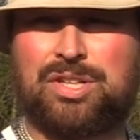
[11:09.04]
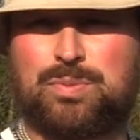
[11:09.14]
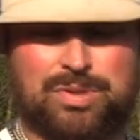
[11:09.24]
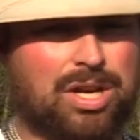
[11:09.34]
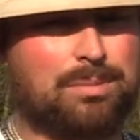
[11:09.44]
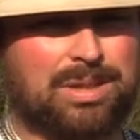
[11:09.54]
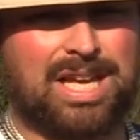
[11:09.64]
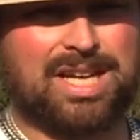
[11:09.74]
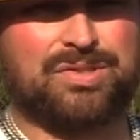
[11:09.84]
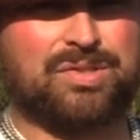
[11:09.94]
this with double
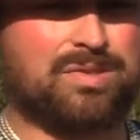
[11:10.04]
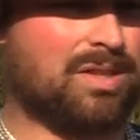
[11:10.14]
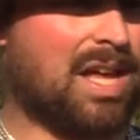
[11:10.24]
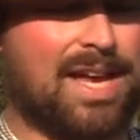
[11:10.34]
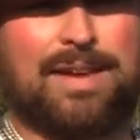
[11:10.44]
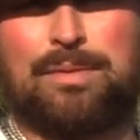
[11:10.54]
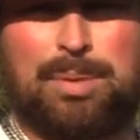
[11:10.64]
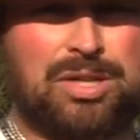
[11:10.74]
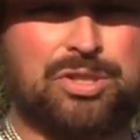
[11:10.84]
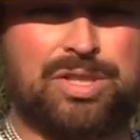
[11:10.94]
X. I have a
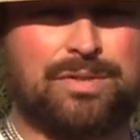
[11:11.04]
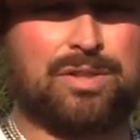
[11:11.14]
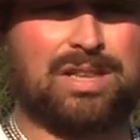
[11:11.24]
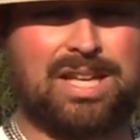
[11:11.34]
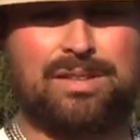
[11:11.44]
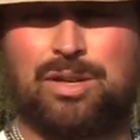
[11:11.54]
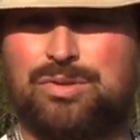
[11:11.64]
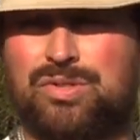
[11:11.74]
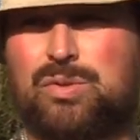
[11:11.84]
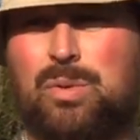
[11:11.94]
bunch of different lead
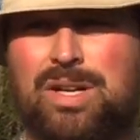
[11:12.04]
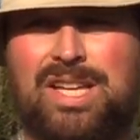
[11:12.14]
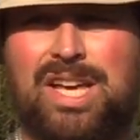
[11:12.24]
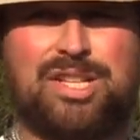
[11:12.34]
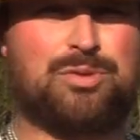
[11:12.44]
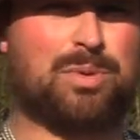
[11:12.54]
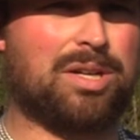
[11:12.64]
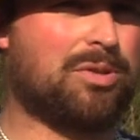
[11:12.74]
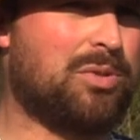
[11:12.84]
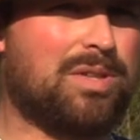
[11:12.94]
loads and 20 gauge. We're
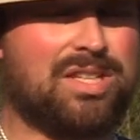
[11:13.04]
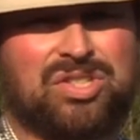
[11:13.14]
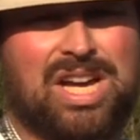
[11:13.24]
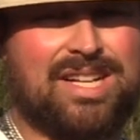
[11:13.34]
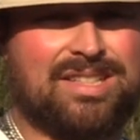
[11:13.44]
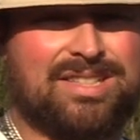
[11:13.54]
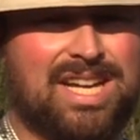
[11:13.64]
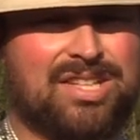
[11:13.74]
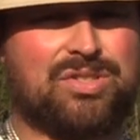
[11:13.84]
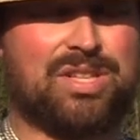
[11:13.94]
going to do these kind of
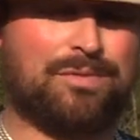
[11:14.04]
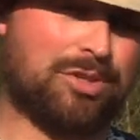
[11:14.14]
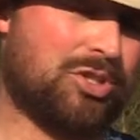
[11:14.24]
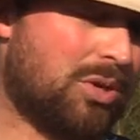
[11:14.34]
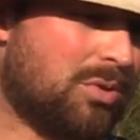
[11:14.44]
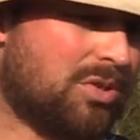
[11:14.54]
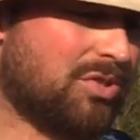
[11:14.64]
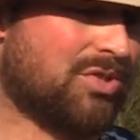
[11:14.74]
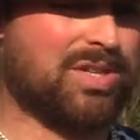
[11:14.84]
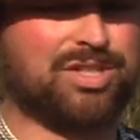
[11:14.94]
tests, different choke
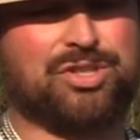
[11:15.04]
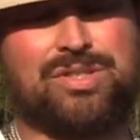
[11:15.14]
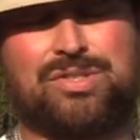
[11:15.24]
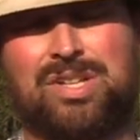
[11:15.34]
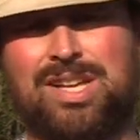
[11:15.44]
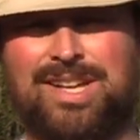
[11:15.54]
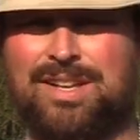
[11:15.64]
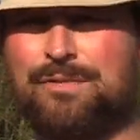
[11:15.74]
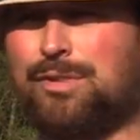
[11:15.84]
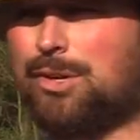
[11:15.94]
constrictions,
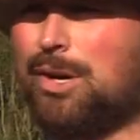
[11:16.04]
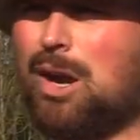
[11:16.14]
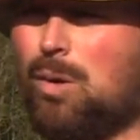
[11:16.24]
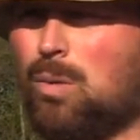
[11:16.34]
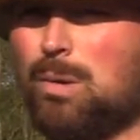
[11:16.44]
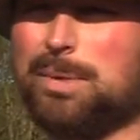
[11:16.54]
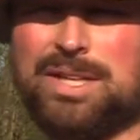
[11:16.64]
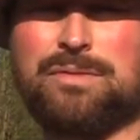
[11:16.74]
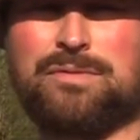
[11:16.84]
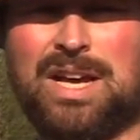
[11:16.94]
figure out what we
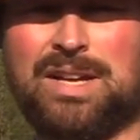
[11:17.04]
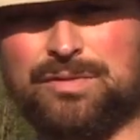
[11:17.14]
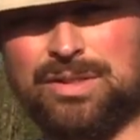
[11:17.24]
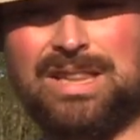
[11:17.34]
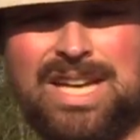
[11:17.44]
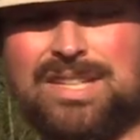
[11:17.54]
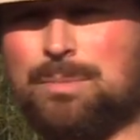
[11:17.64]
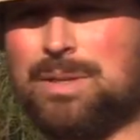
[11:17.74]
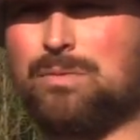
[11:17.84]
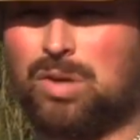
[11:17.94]
can find for lead to be